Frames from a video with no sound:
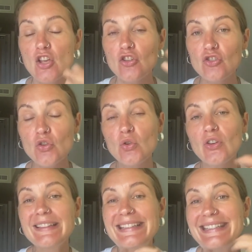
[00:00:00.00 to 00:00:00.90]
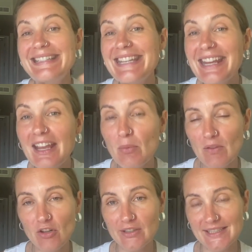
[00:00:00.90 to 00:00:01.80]
so you don't stay
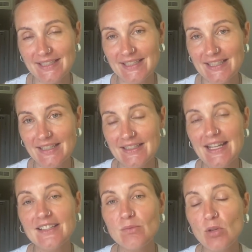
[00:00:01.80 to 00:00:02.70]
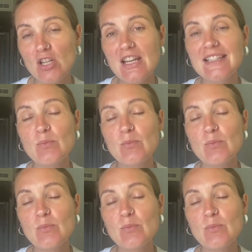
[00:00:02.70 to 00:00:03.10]
with the resistance. As much as